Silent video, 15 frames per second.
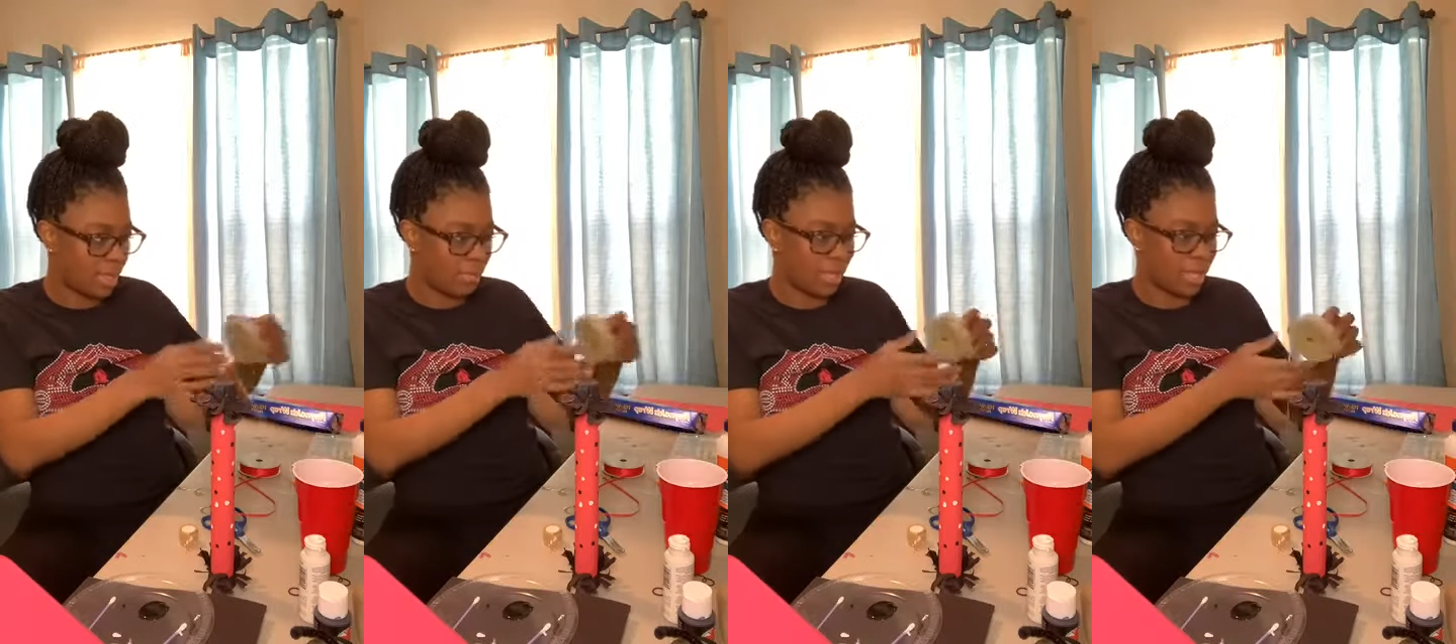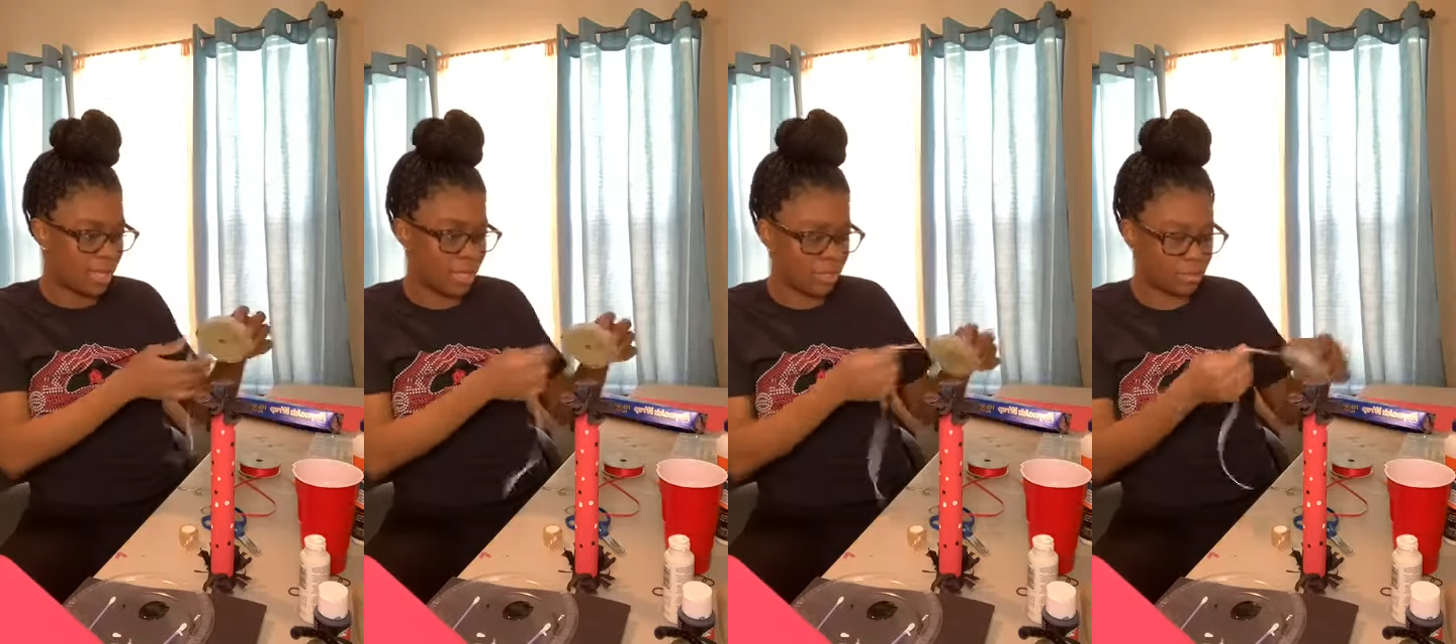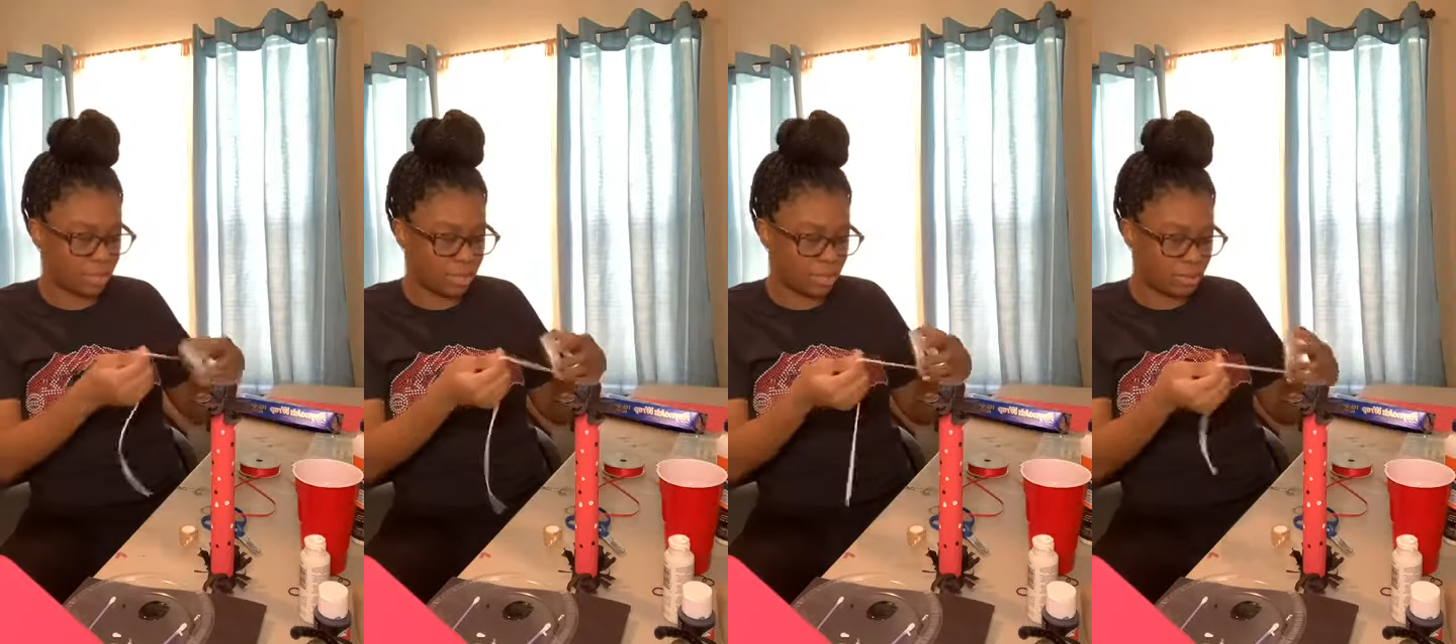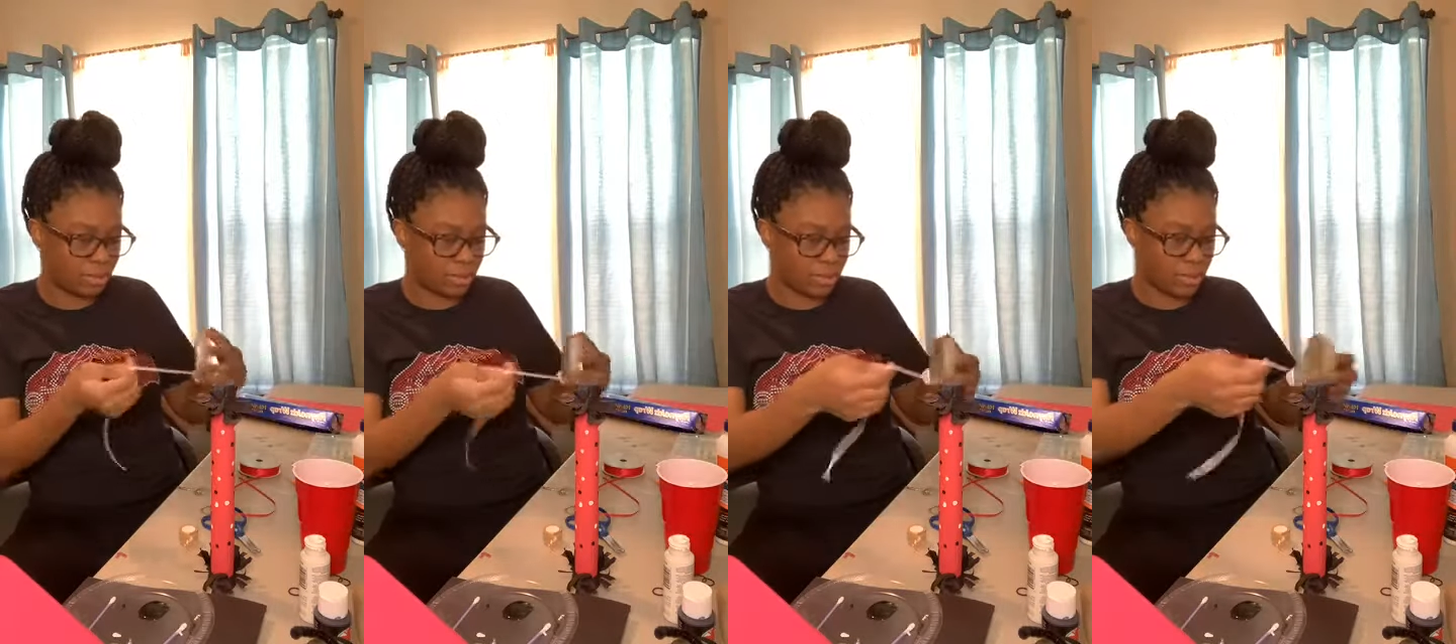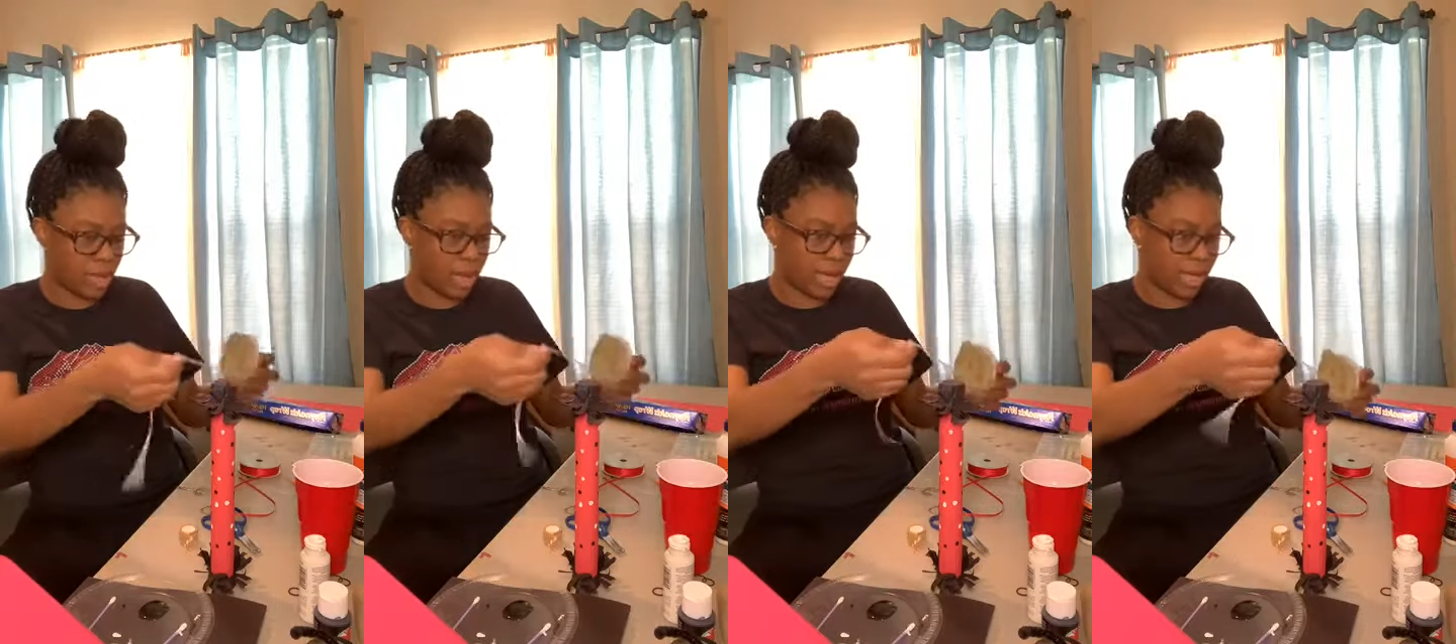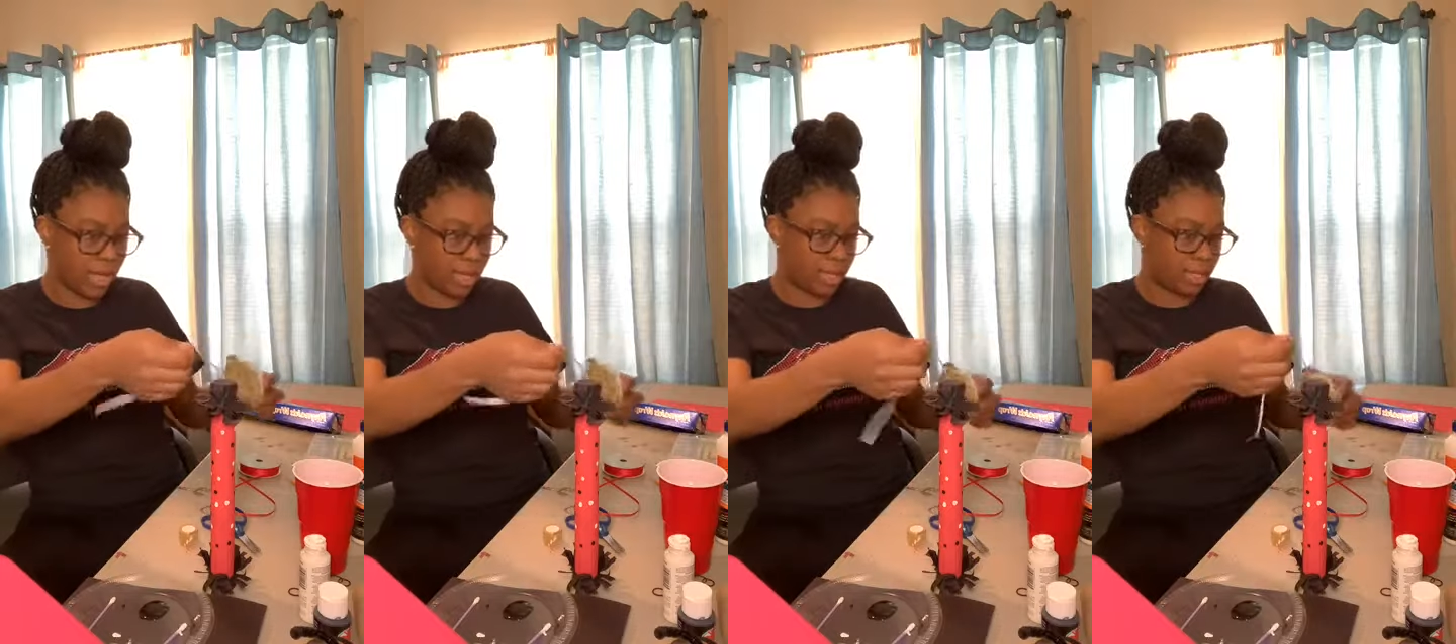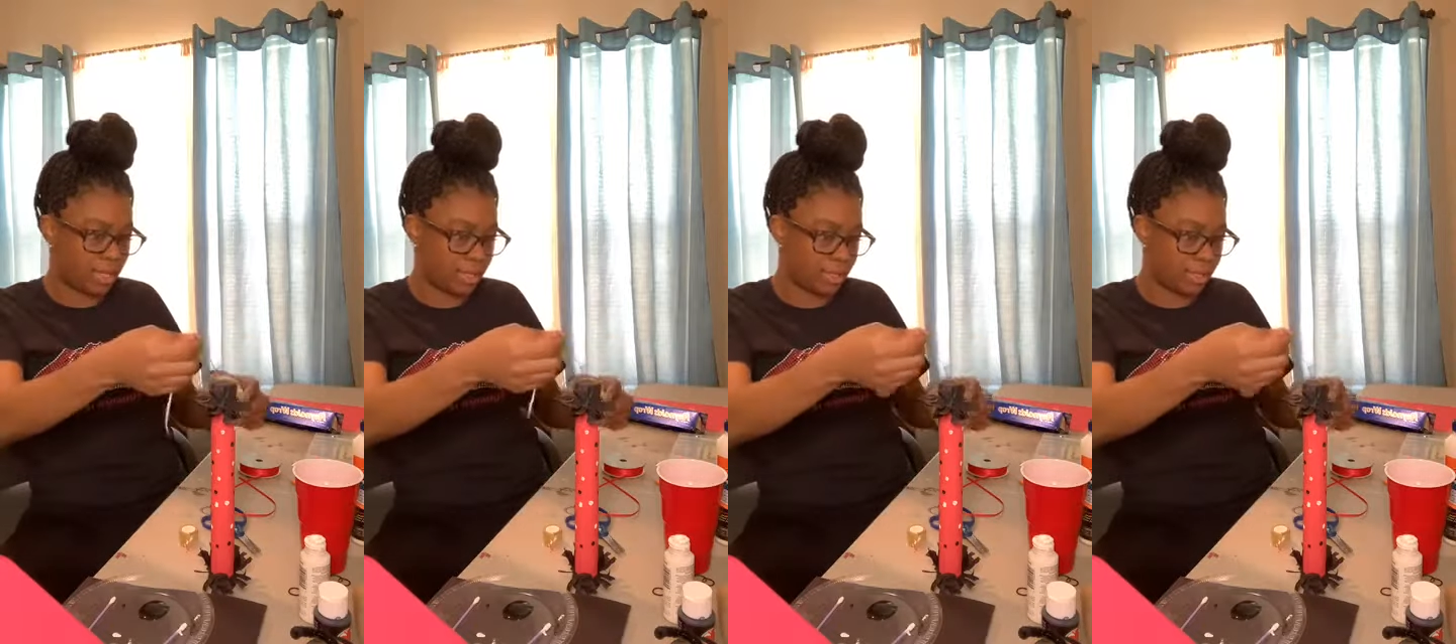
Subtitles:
I might only use white